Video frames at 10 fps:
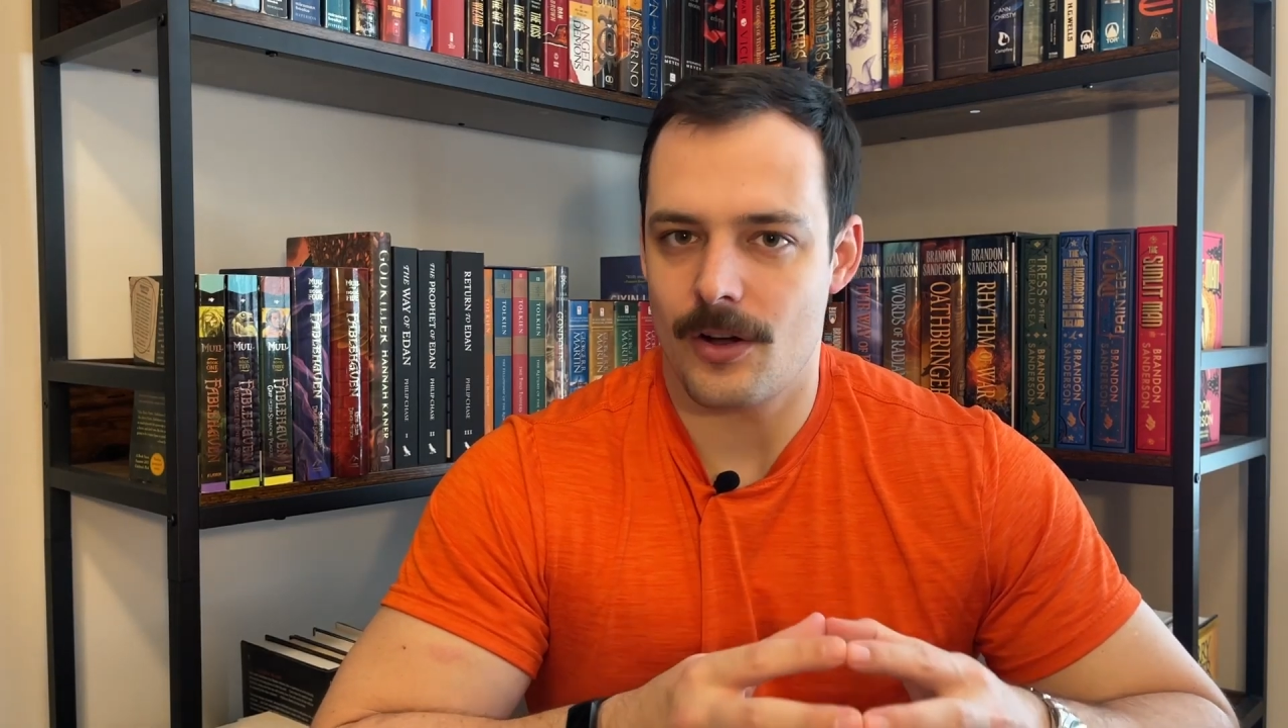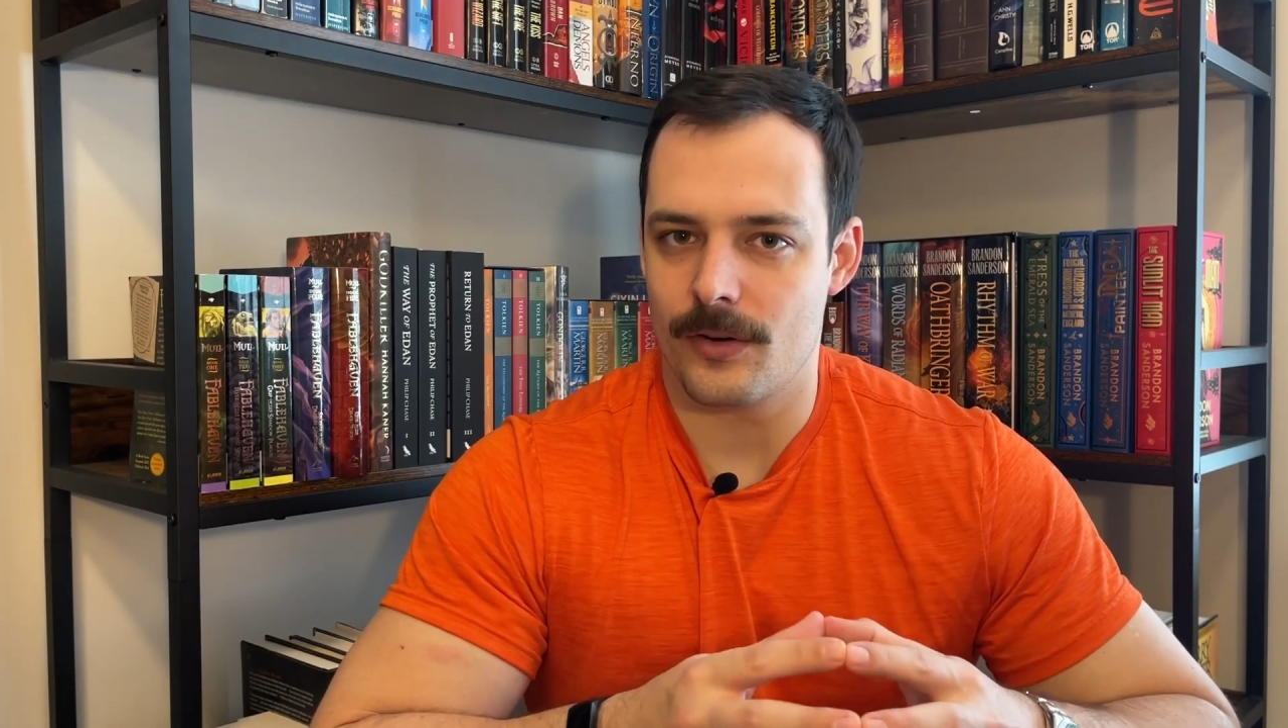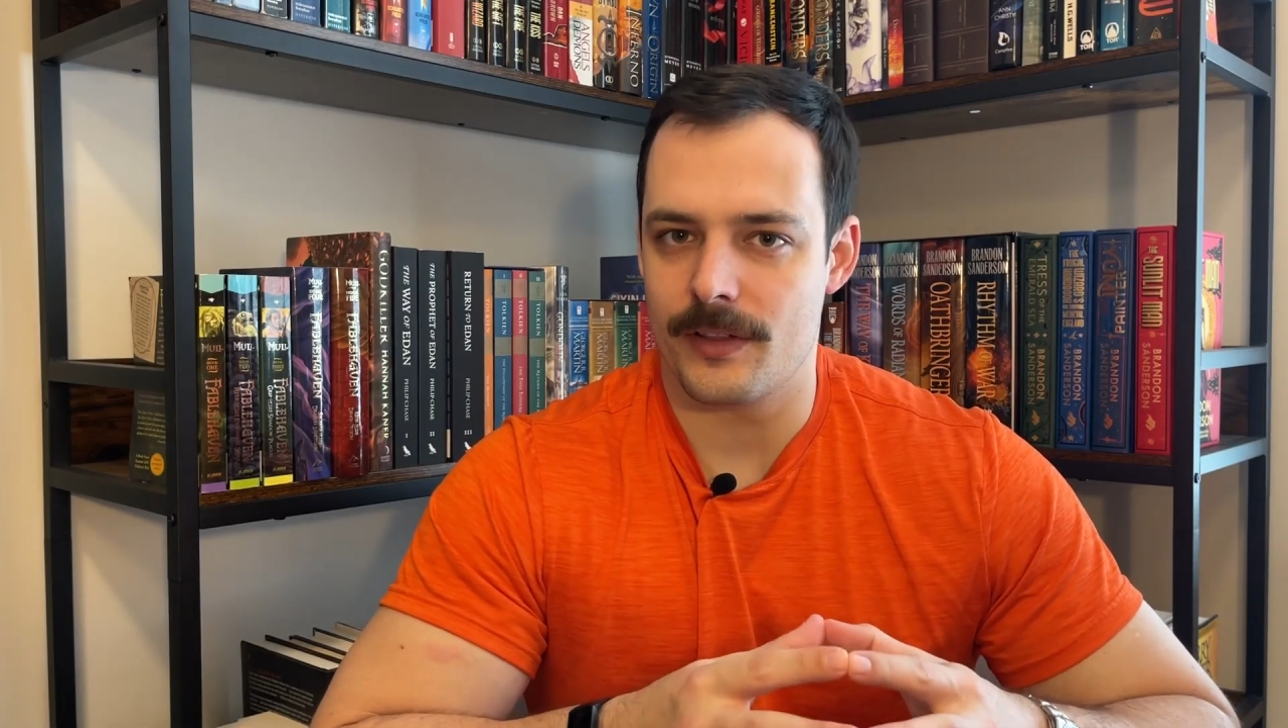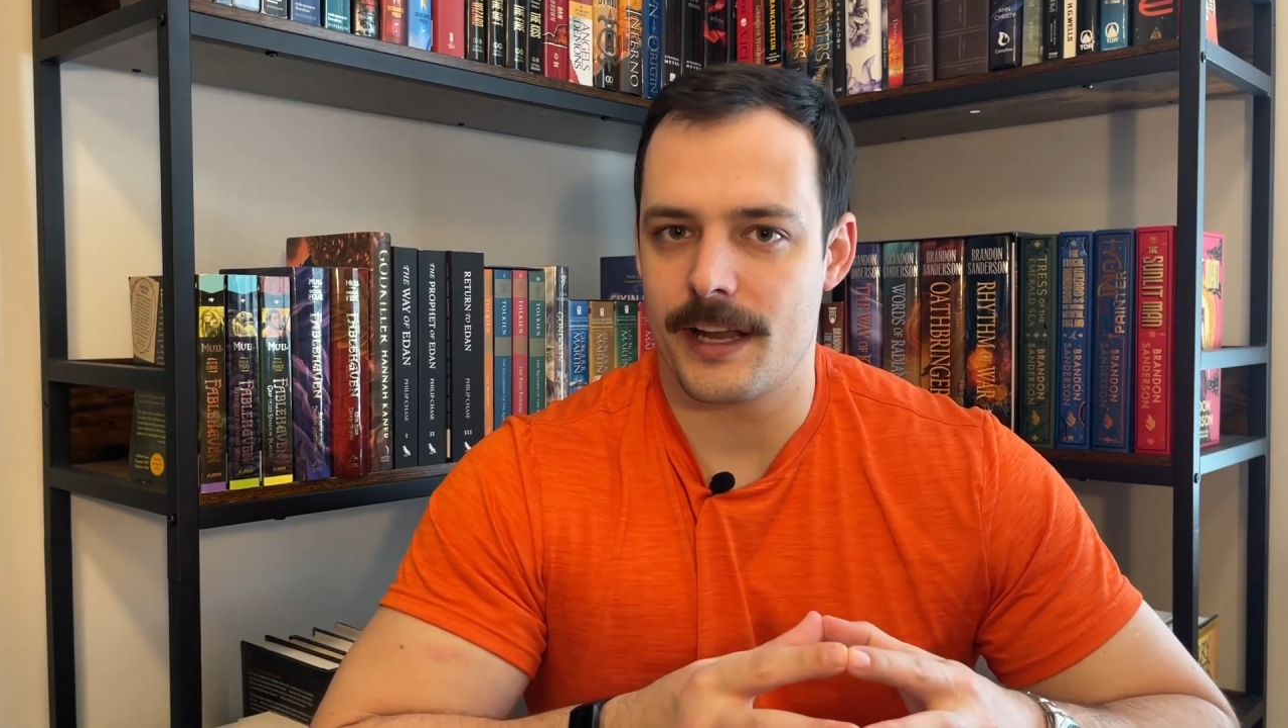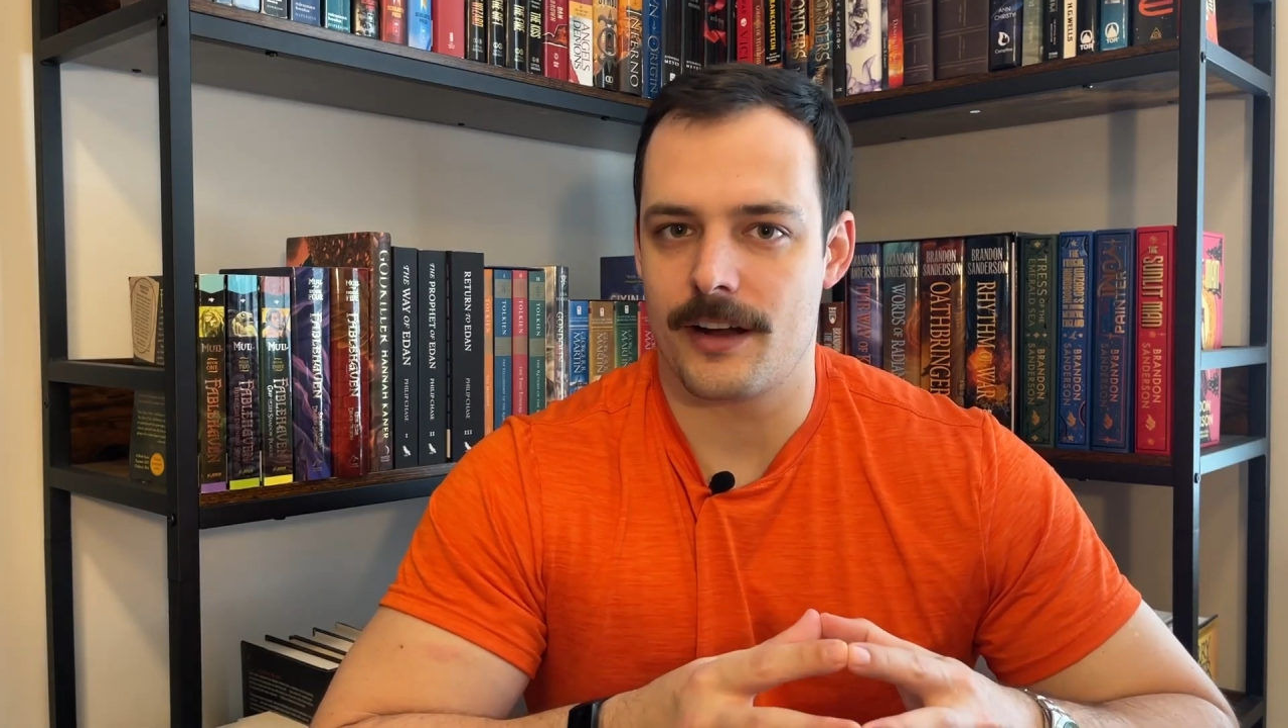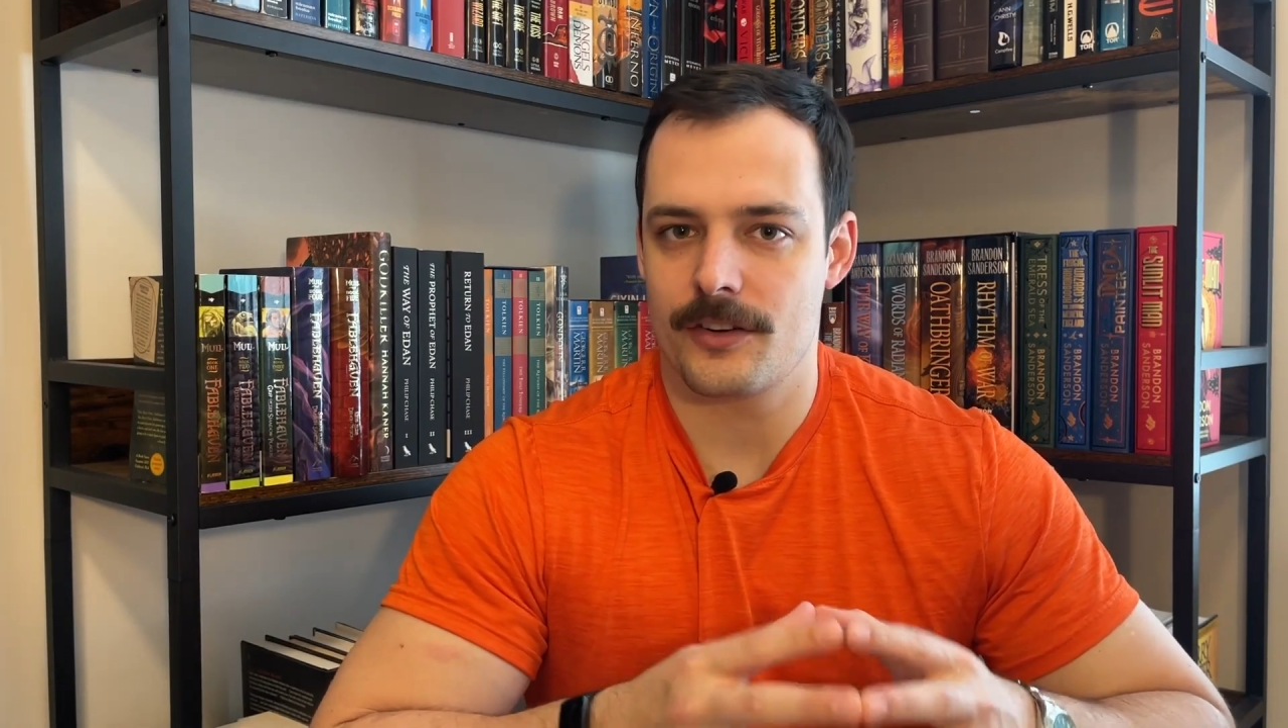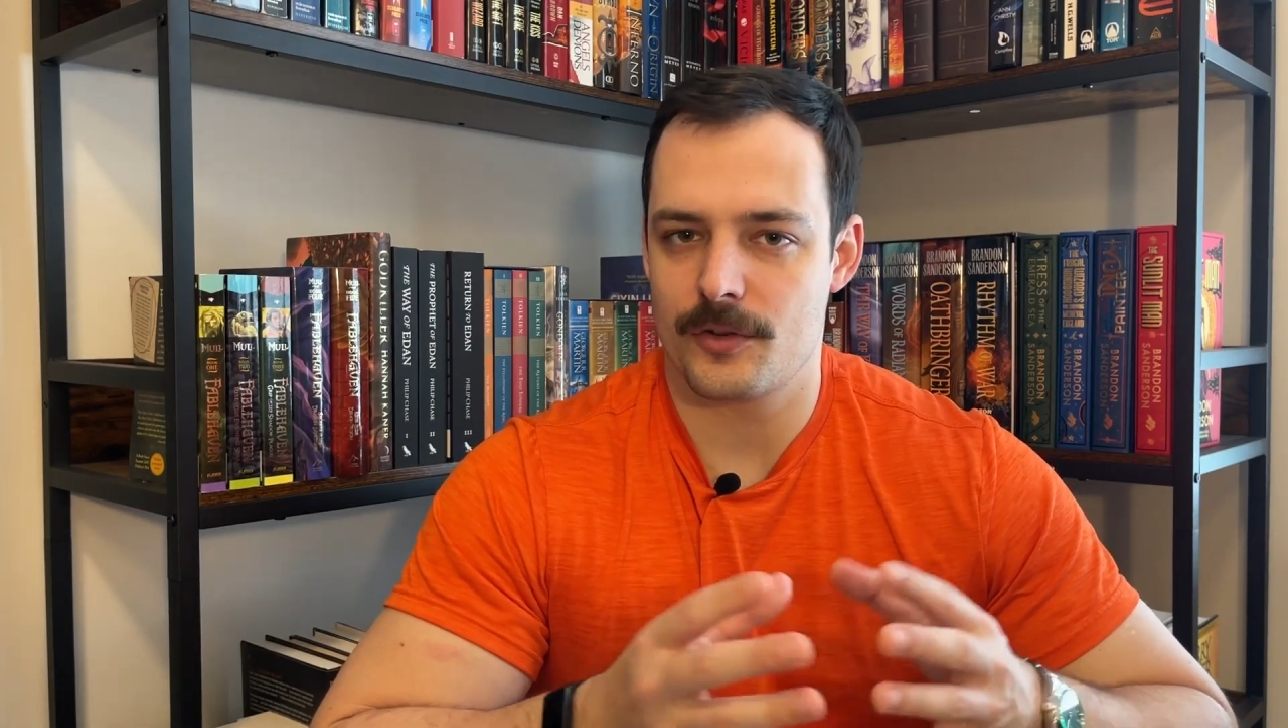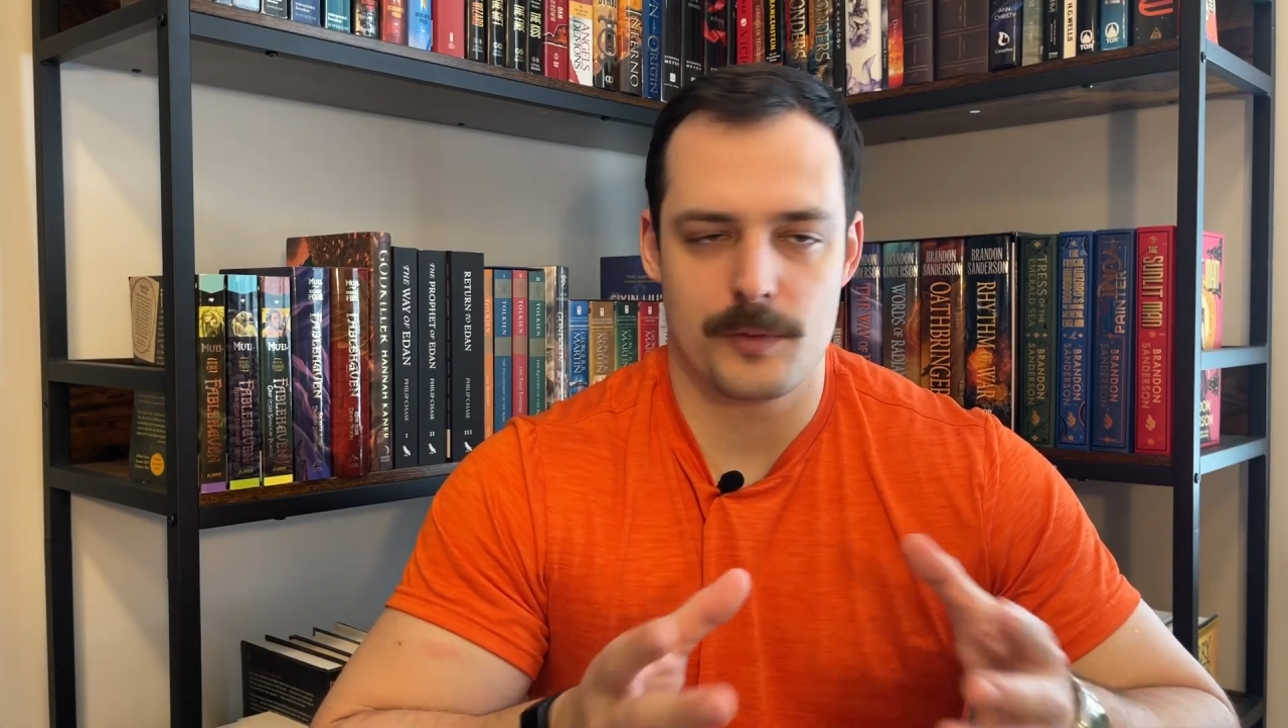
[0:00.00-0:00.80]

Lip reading: all of the characters,